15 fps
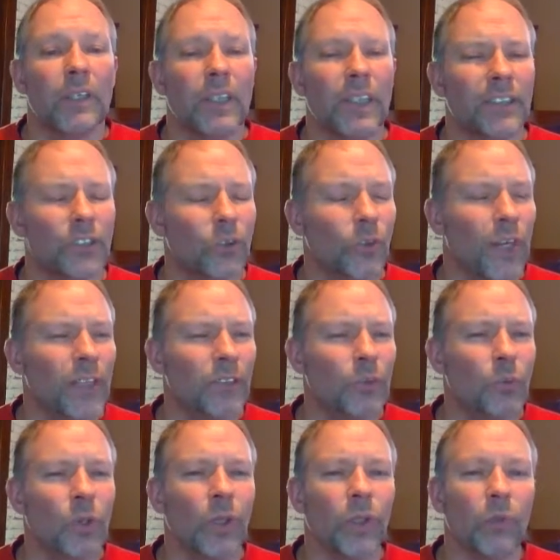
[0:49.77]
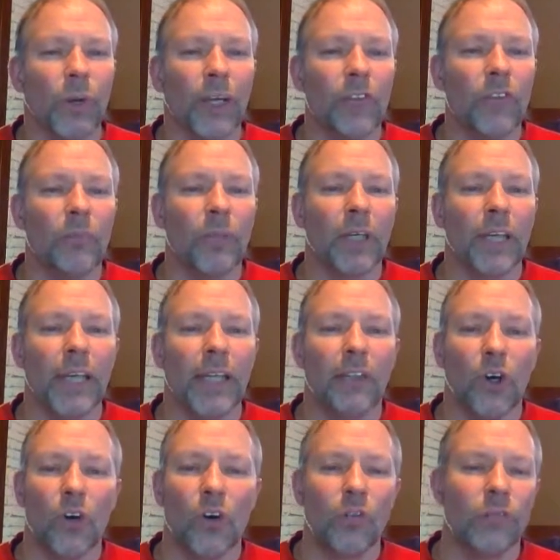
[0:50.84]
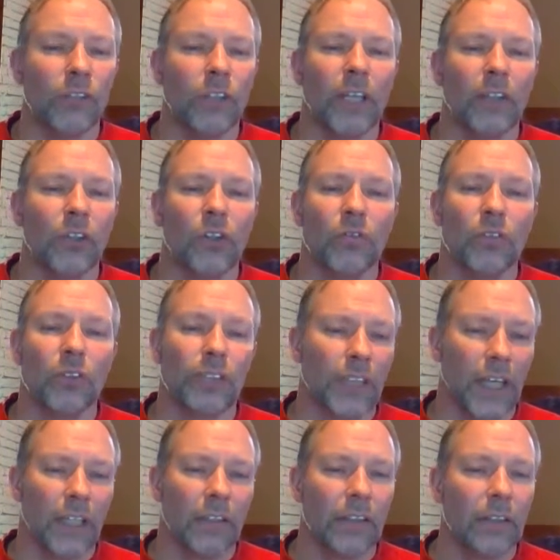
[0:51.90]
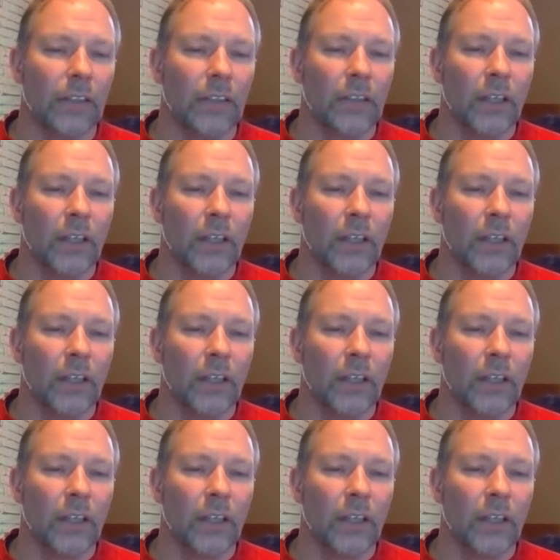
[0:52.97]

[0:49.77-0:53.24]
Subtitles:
That strange word ran through my head over and over again.